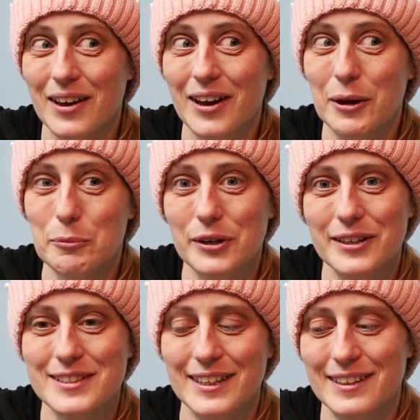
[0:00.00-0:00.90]
I'm pretty
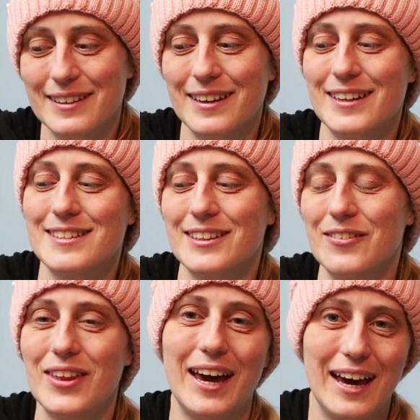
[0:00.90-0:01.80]
excited. I still
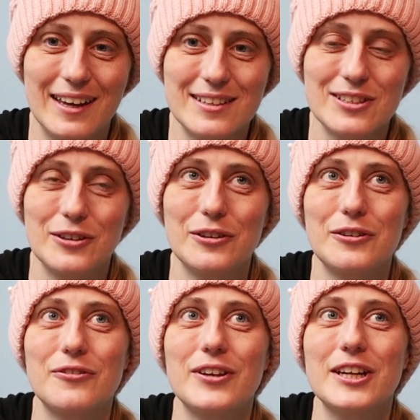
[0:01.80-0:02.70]
have the hat
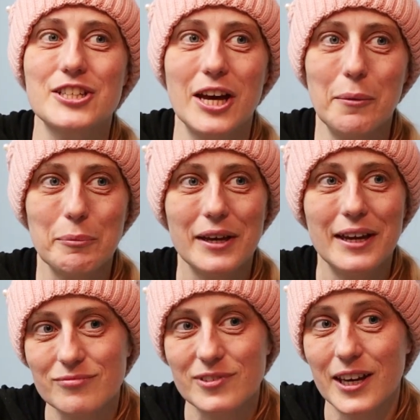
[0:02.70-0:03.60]
to finish up.
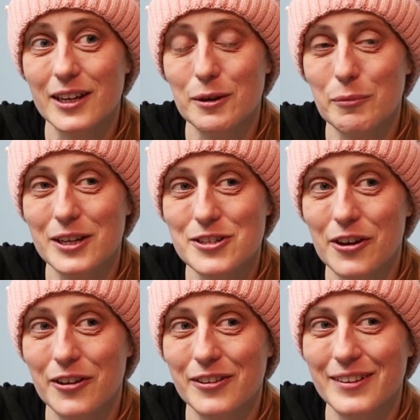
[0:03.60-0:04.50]
I've got to get my
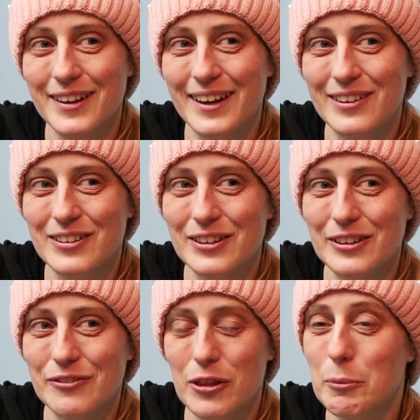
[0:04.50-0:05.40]
doll out
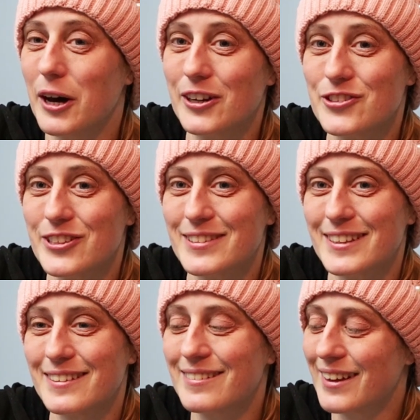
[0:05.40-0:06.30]
of the box she's
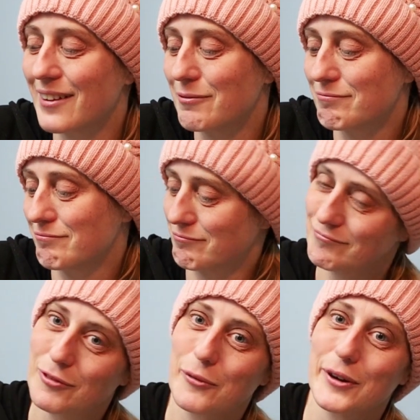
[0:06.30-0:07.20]
in and
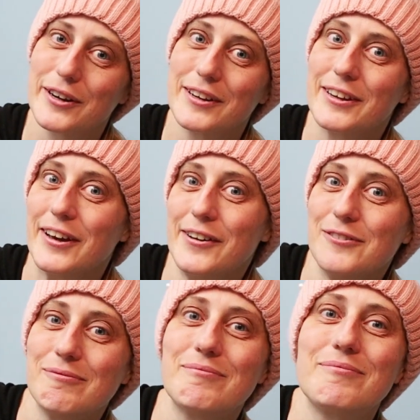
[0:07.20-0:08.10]
we're good to go.